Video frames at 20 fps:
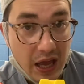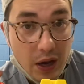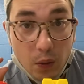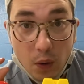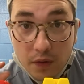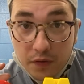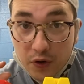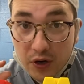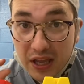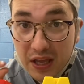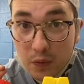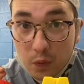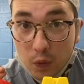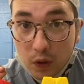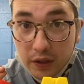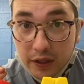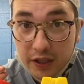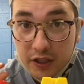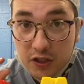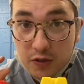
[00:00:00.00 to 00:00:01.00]
However, it
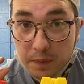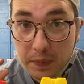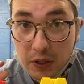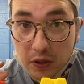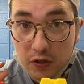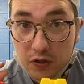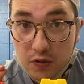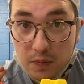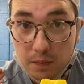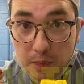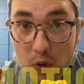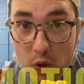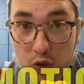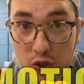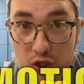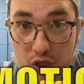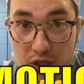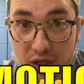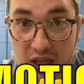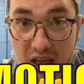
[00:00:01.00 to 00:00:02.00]
will experience
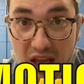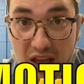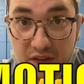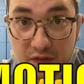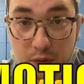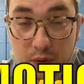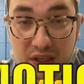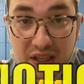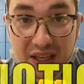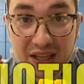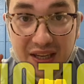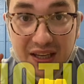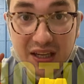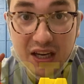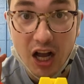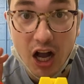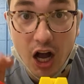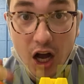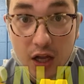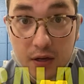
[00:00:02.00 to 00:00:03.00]
motion if we get it
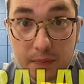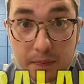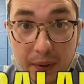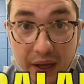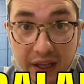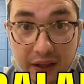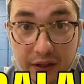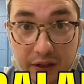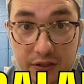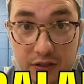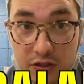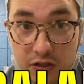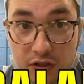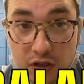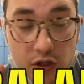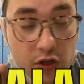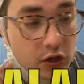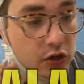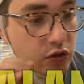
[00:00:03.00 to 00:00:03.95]
unbalanced.